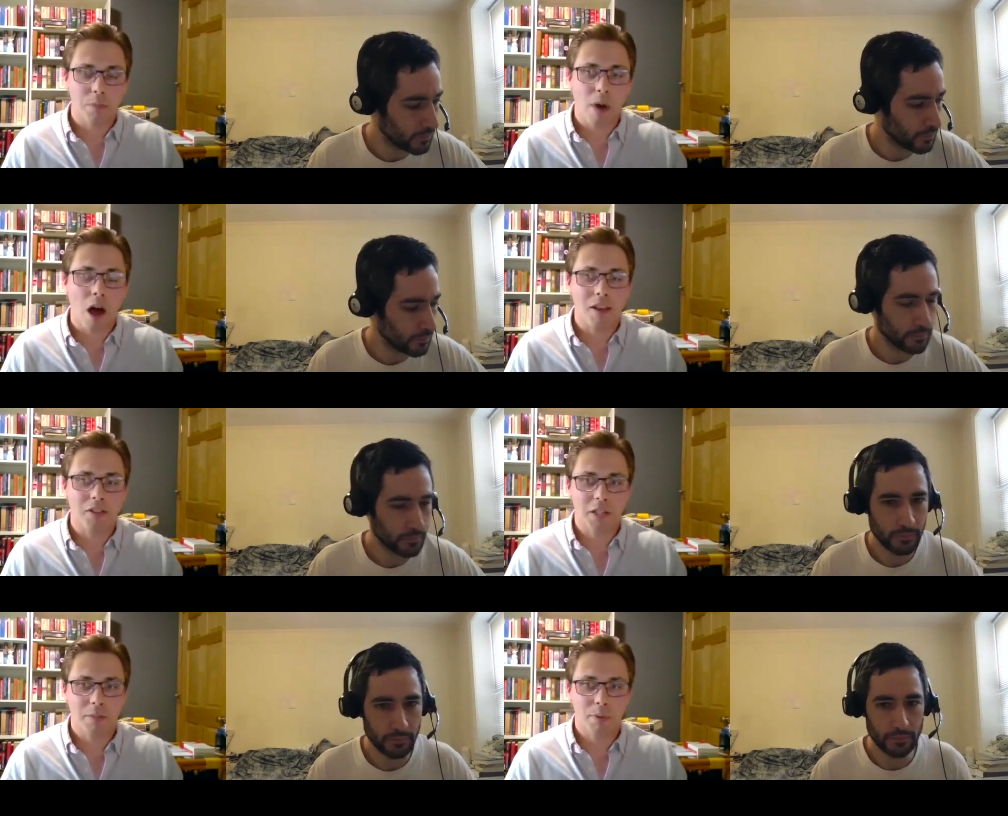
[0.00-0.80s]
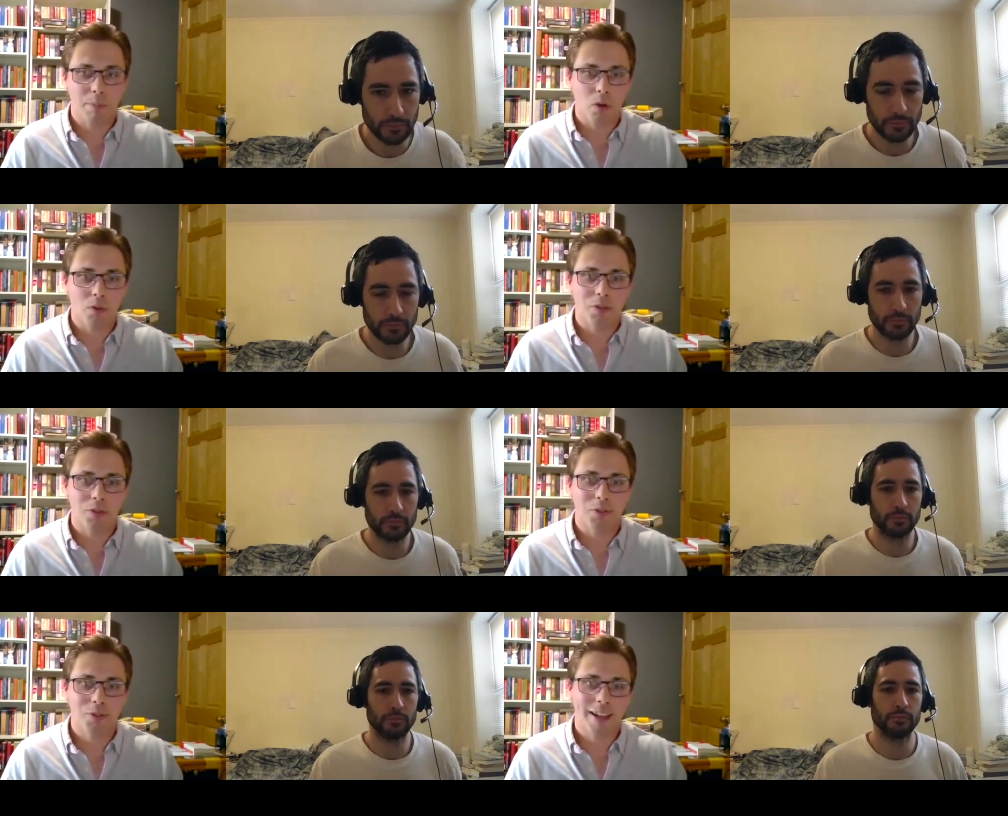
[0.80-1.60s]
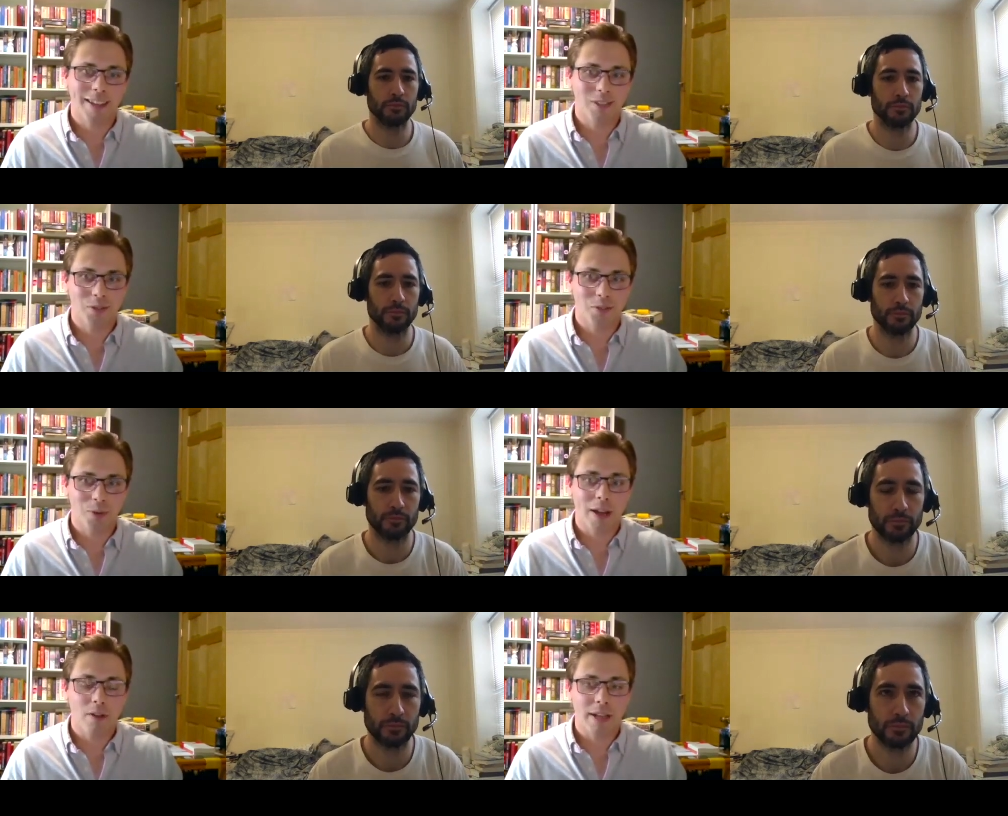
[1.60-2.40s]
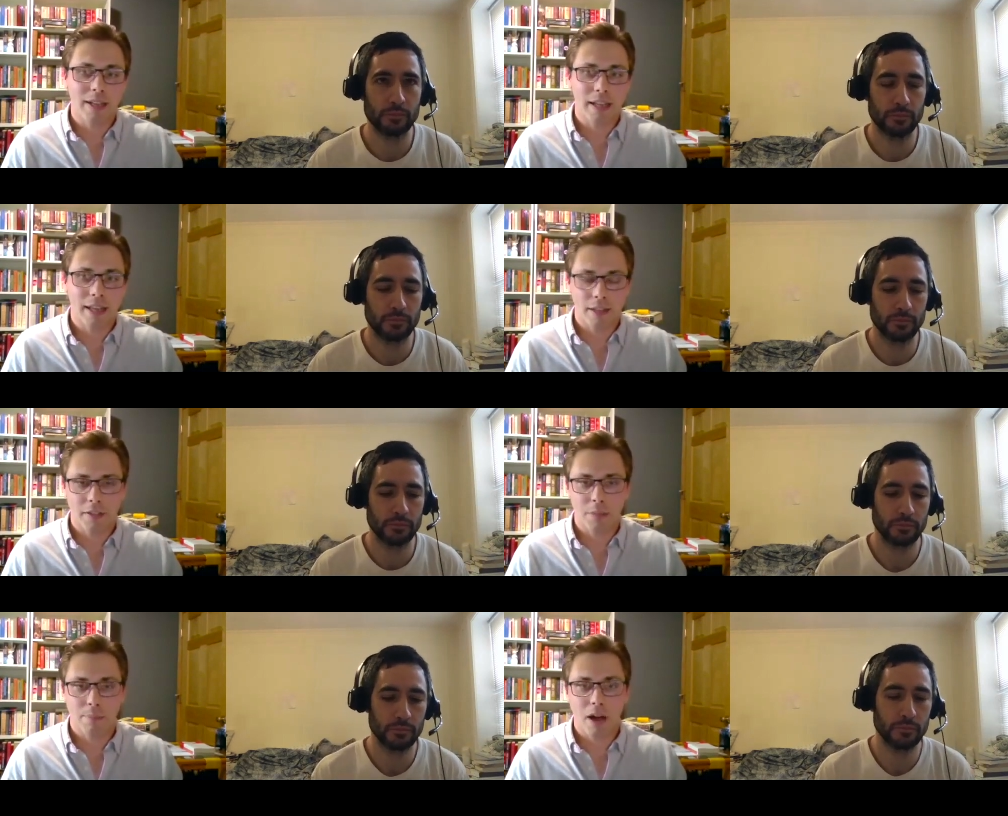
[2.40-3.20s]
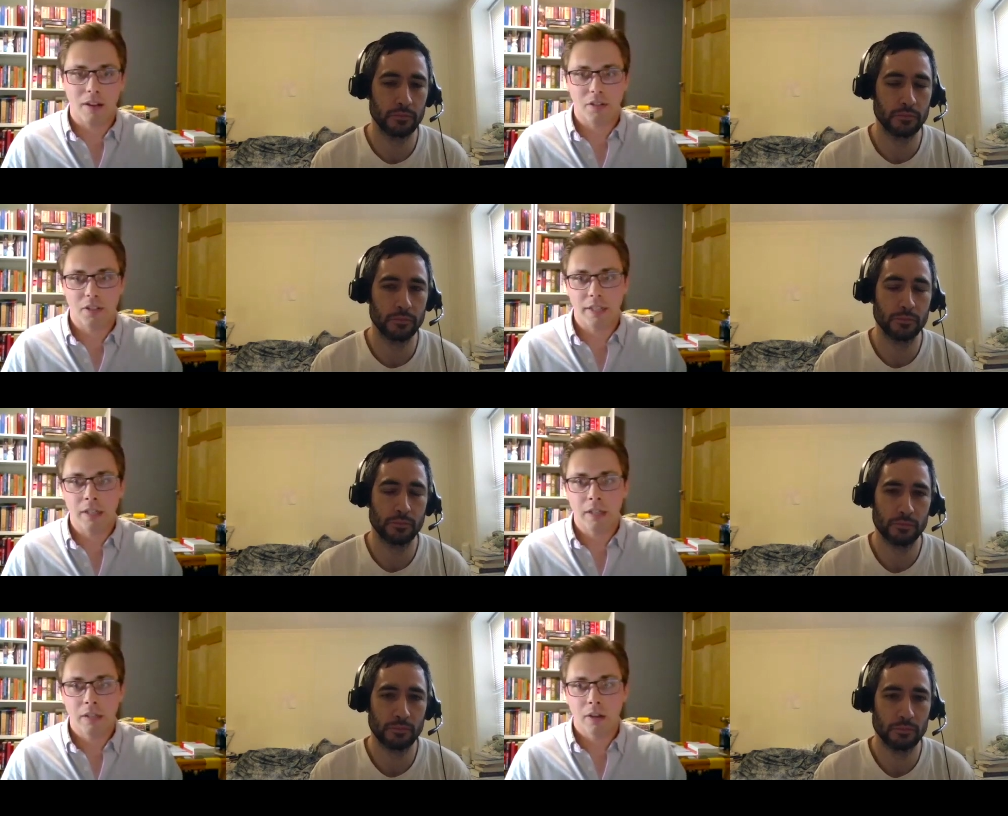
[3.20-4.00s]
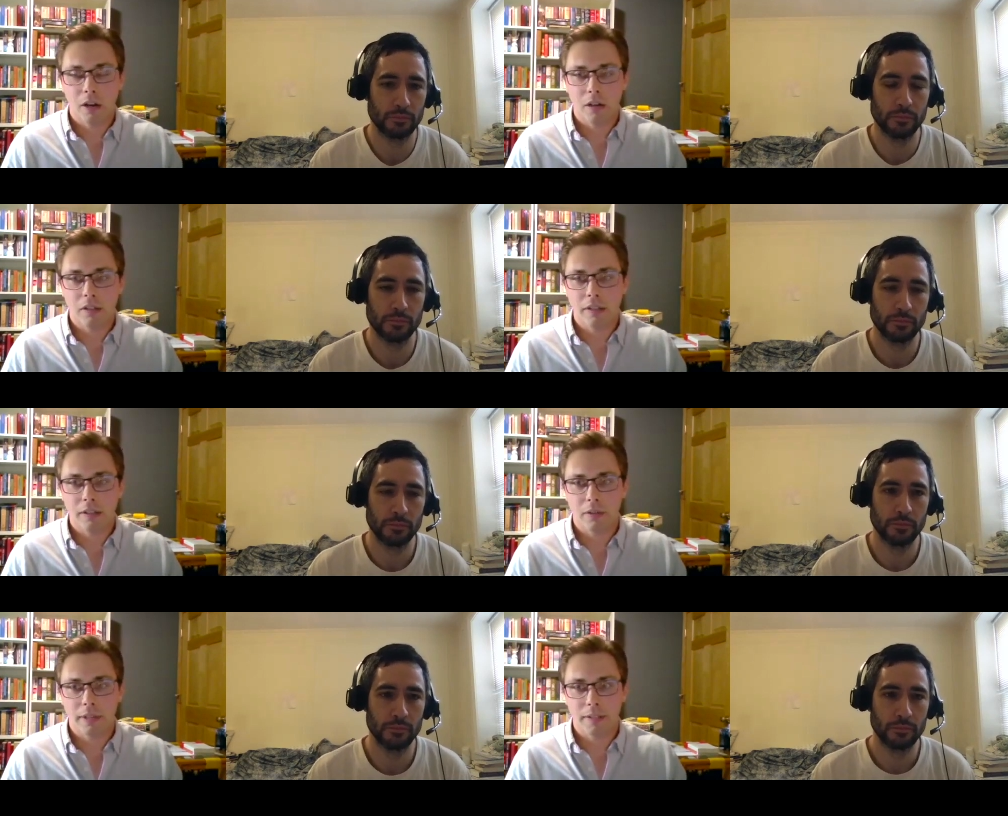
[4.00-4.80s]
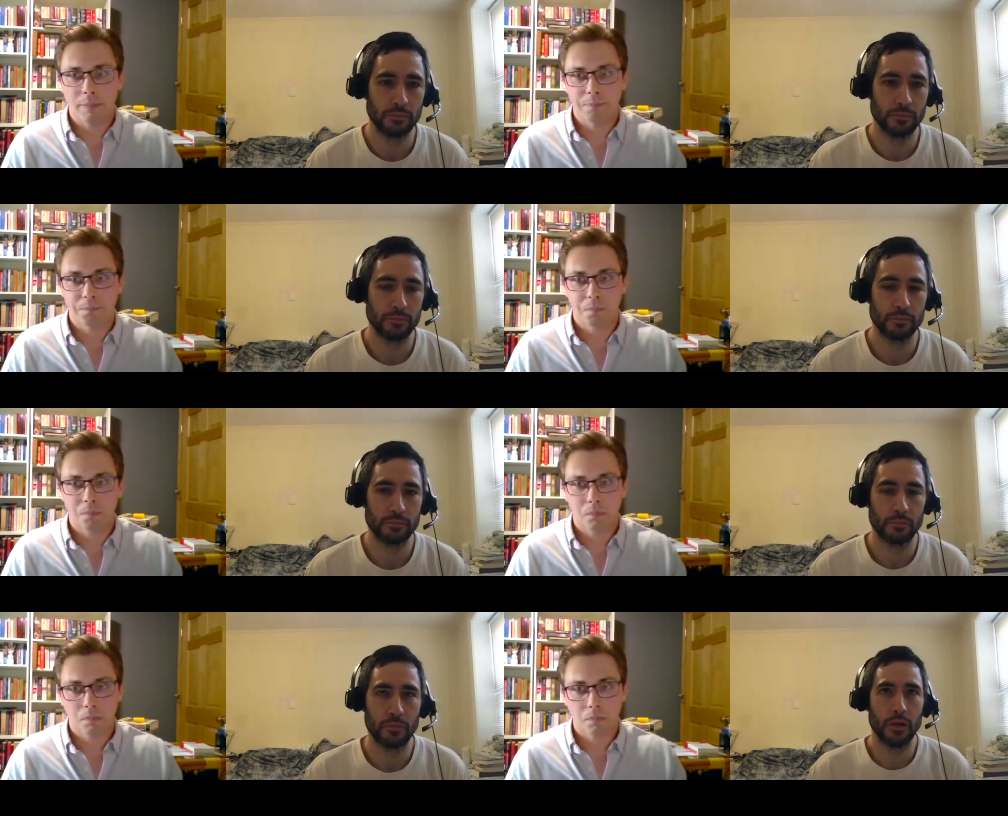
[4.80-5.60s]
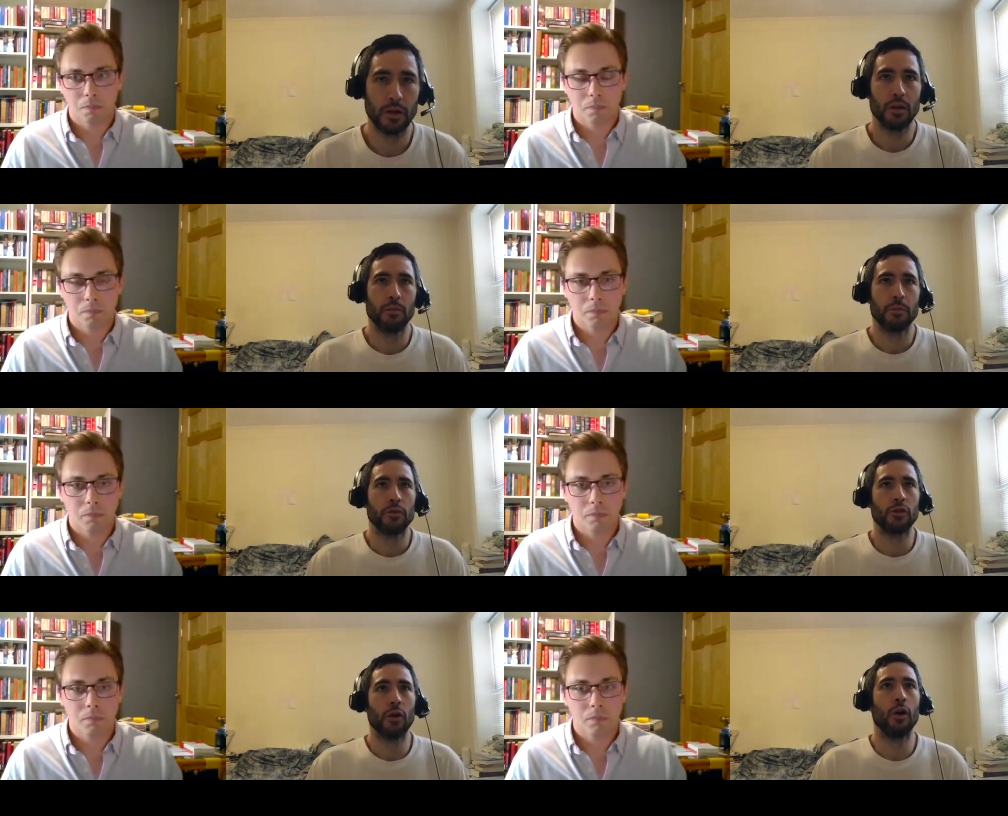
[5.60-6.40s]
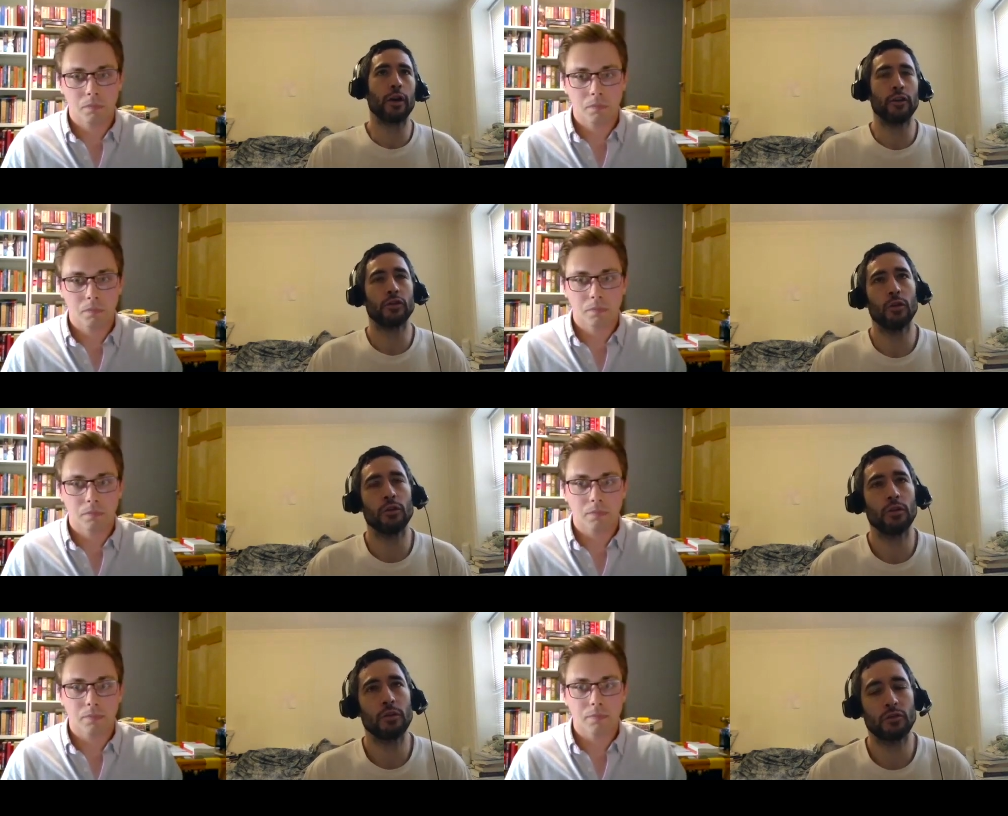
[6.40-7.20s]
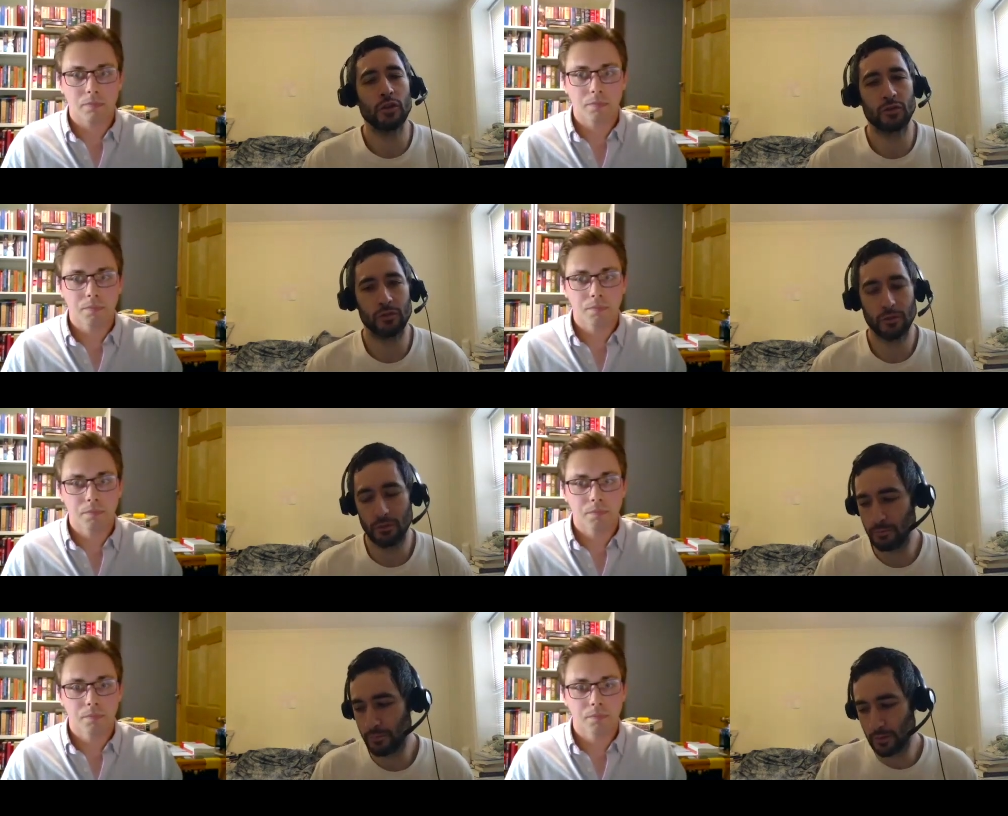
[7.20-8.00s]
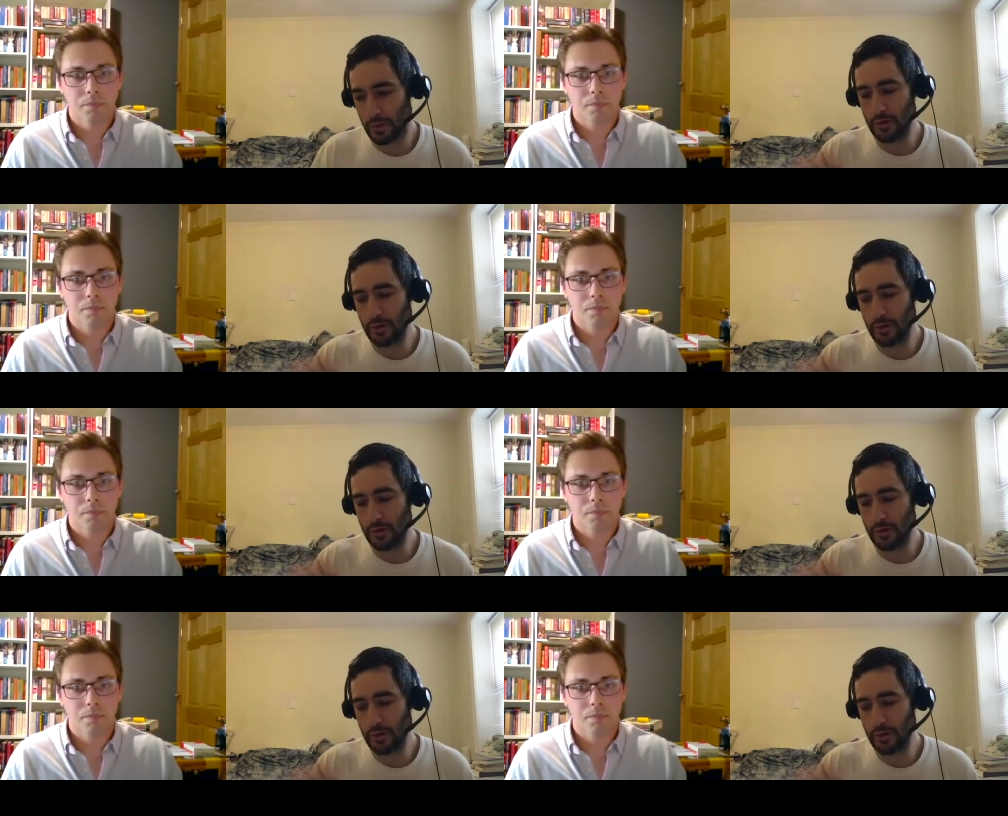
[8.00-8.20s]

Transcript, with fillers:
Speaker 1: policy proposals, right? So the rhetoric and I think the policy are incoherent.
Speaker 2: So okay, so just can you